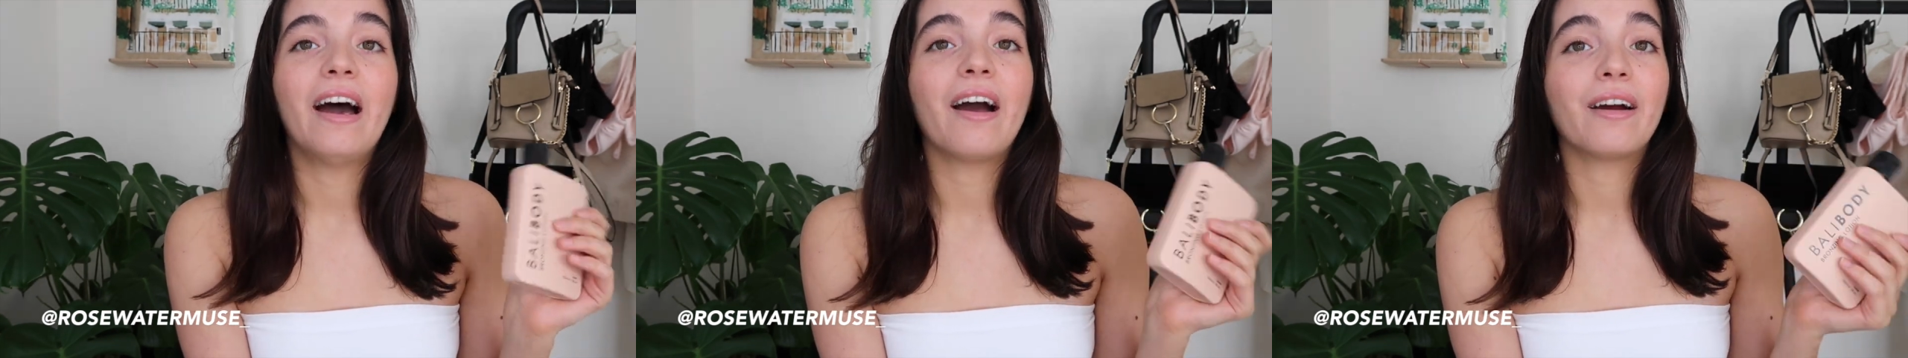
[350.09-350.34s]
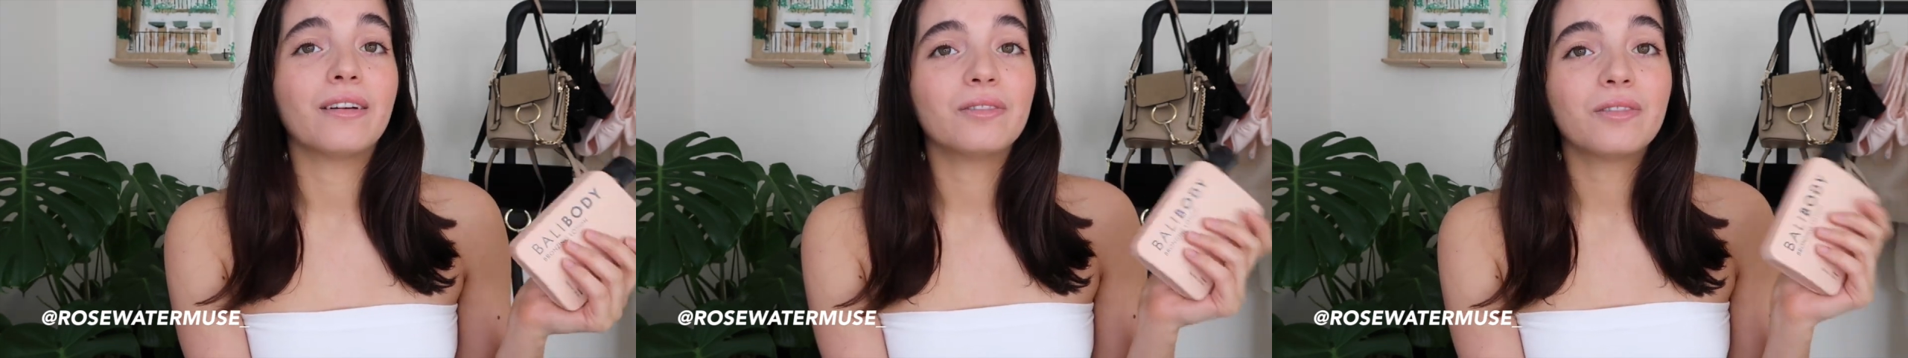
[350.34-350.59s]

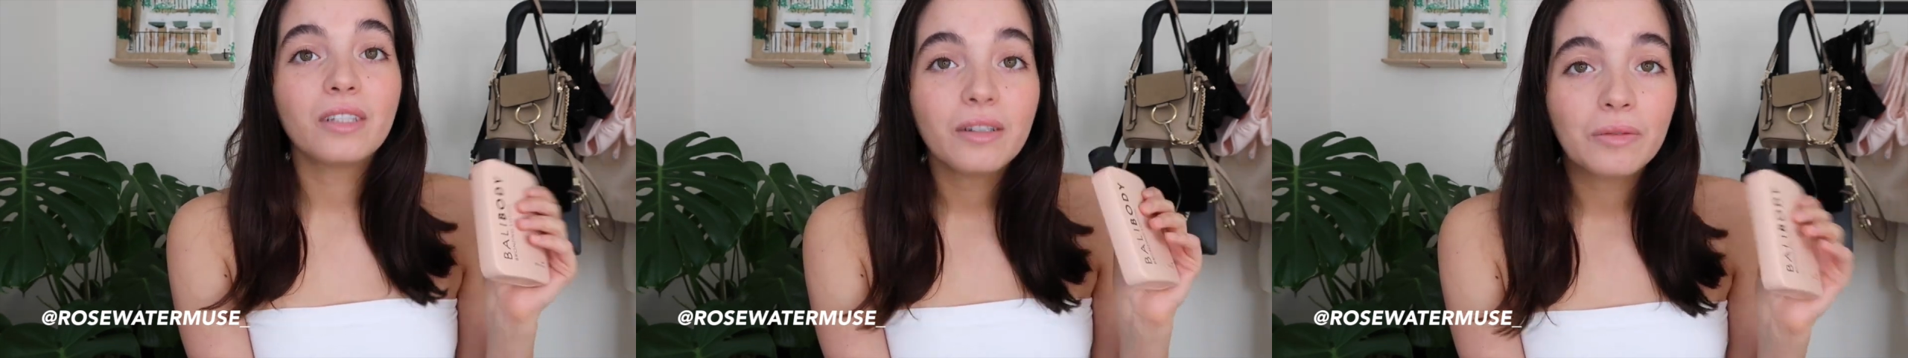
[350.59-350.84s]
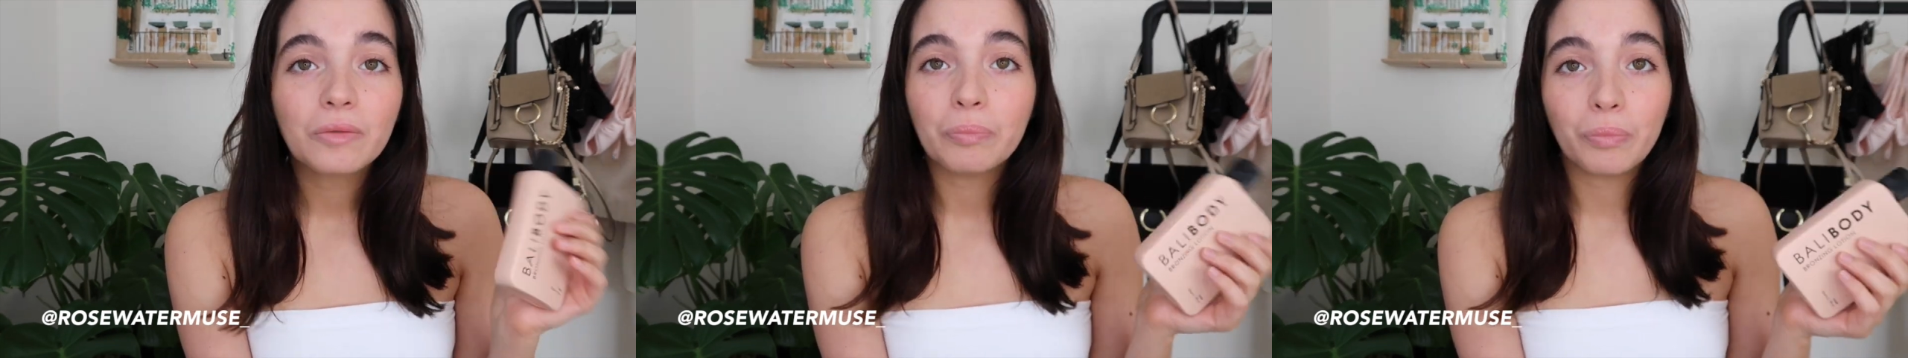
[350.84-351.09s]
are
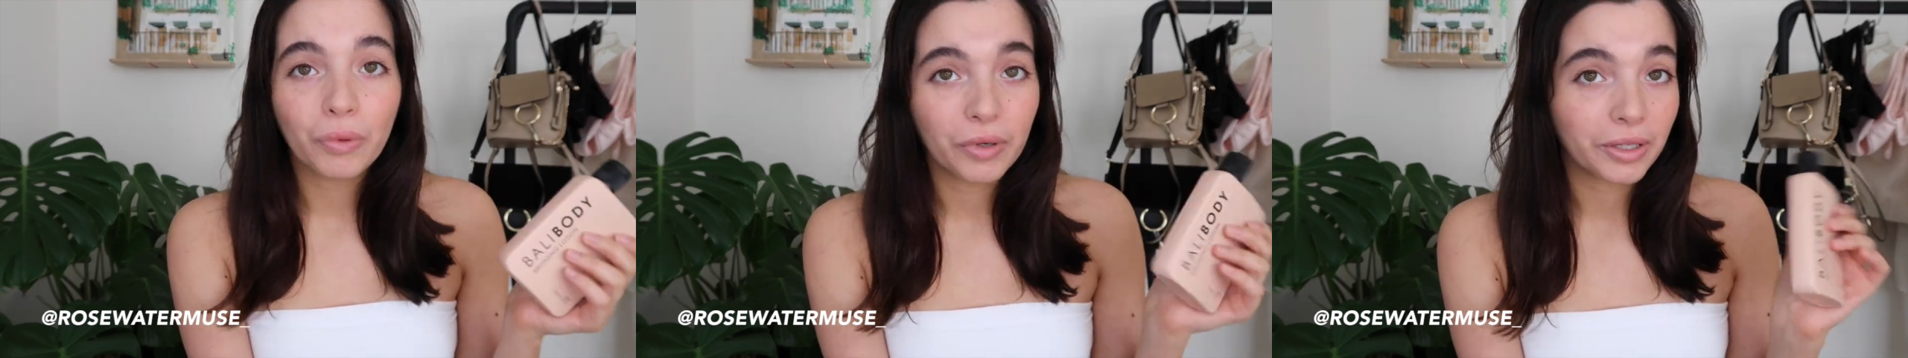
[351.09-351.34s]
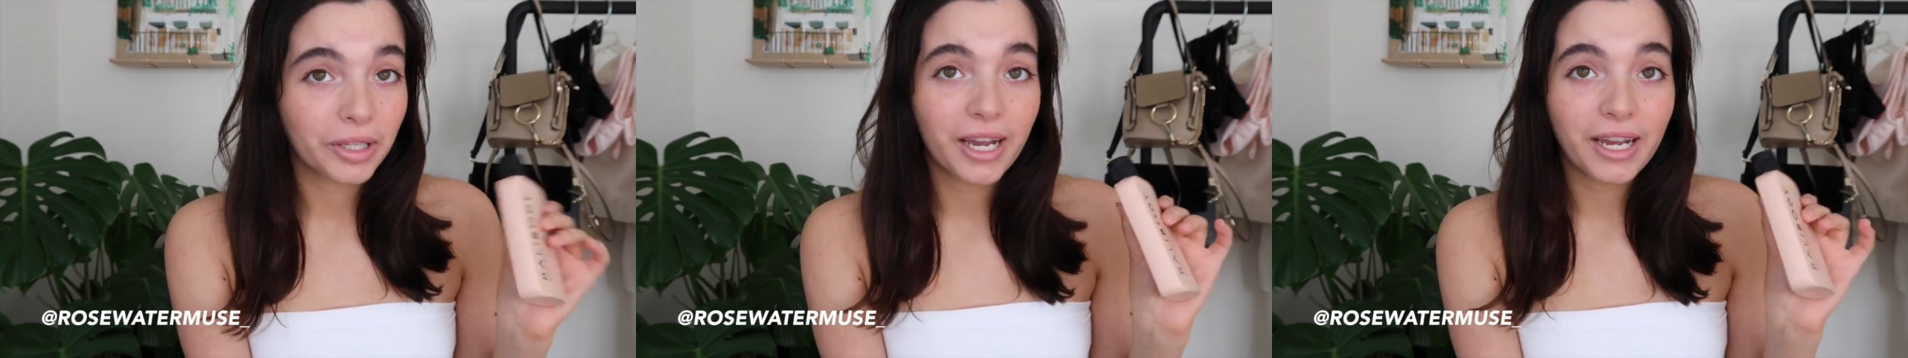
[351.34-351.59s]

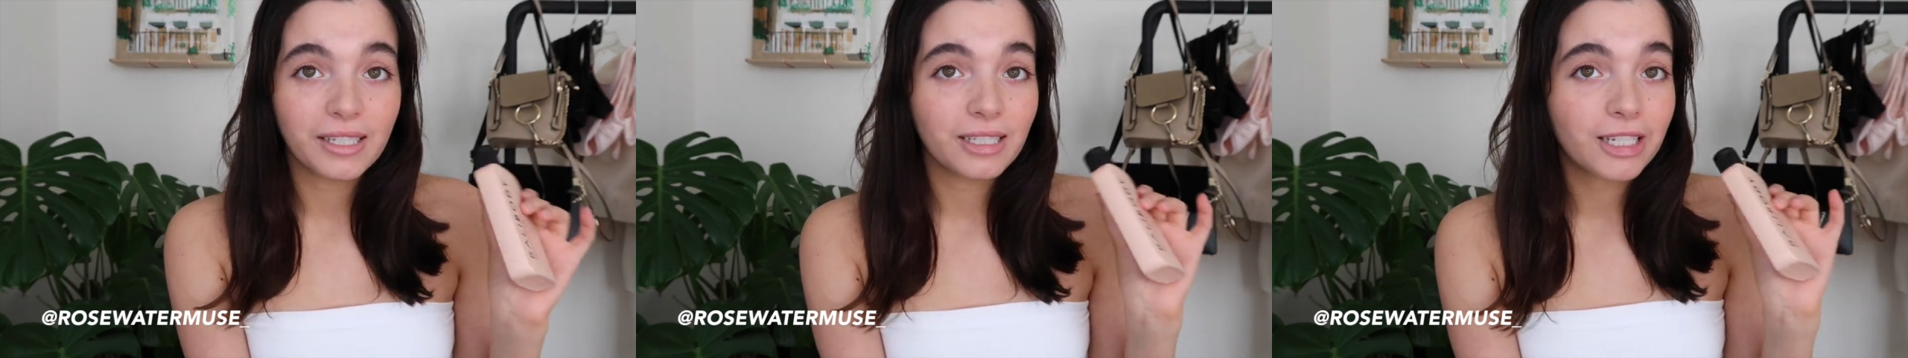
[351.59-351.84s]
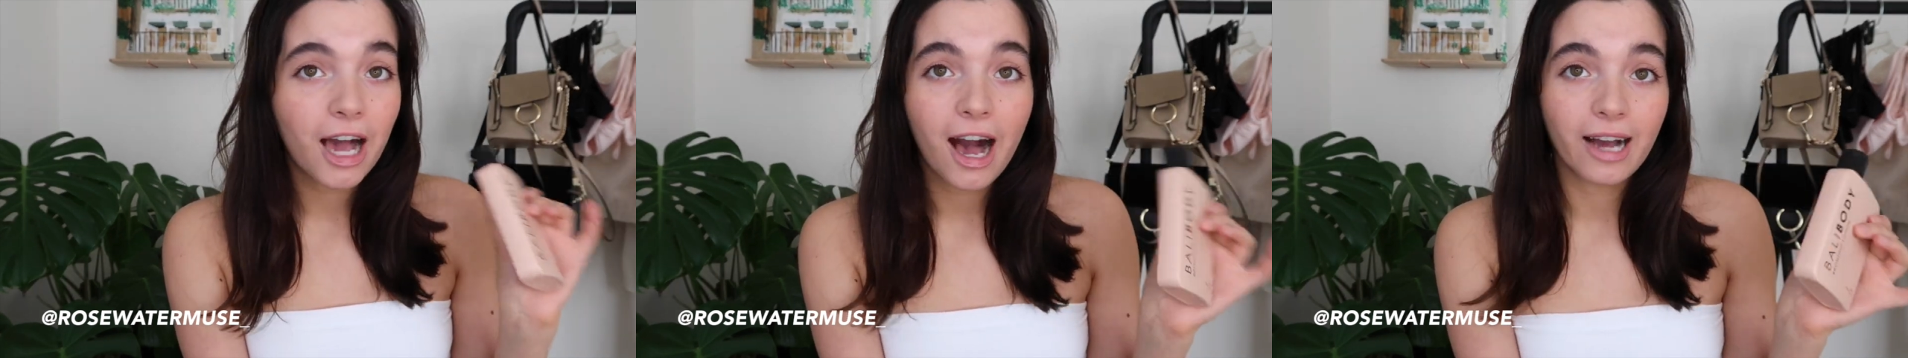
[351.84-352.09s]
borderline
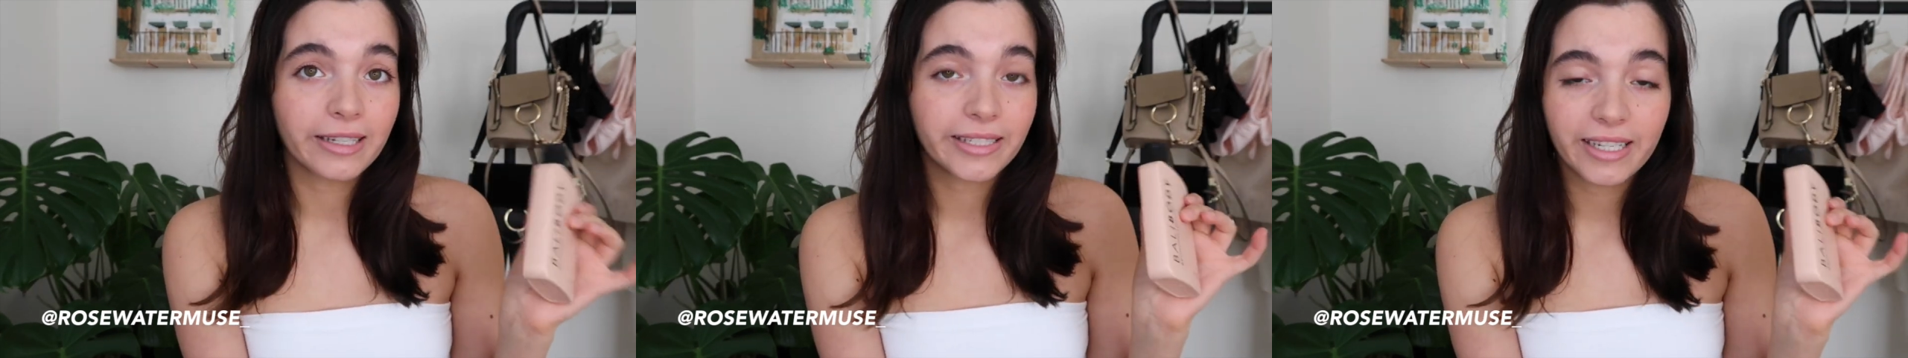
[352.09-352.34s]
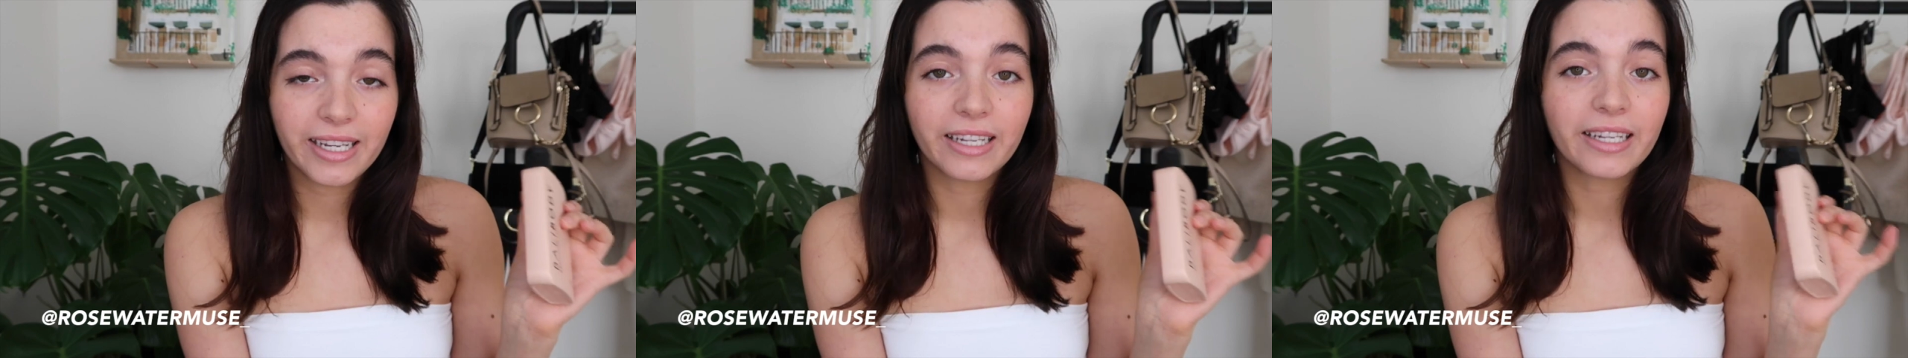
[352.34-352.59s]

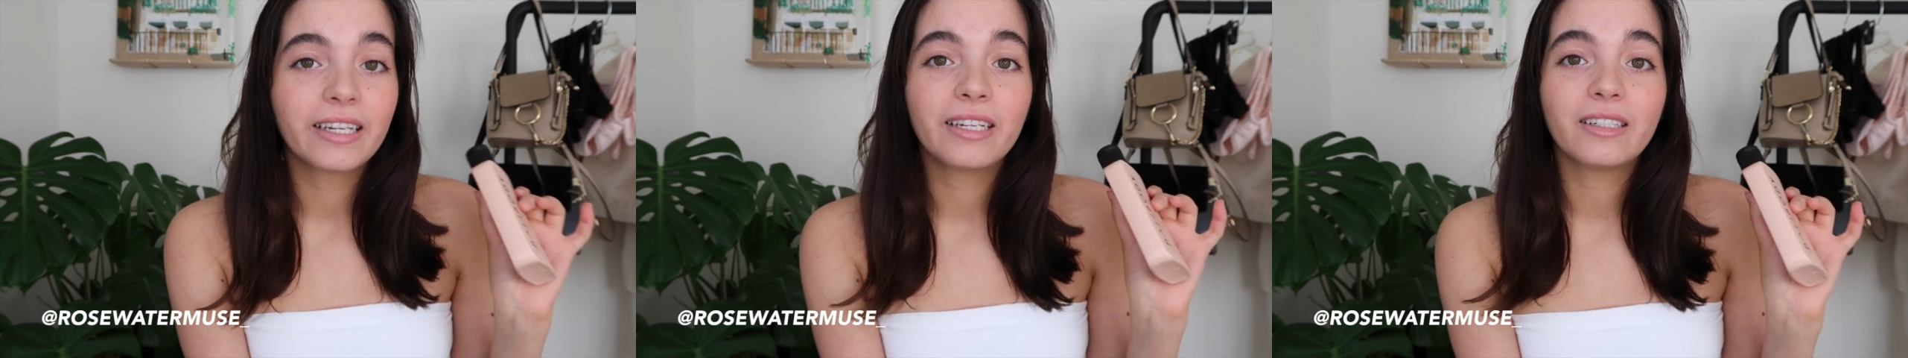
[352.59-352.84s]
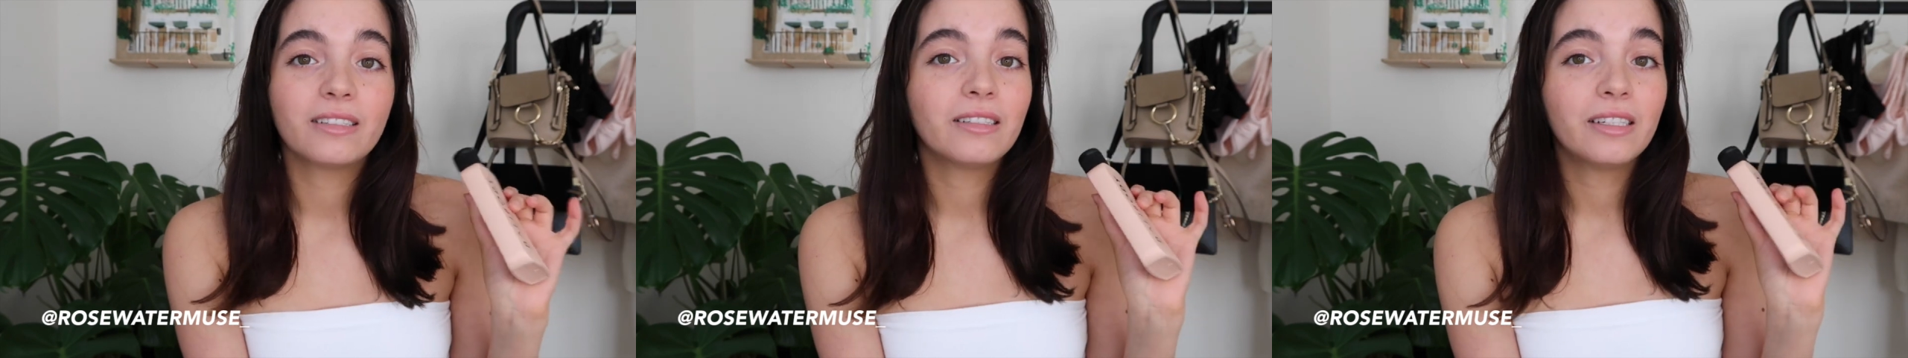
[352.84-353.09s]
toxic,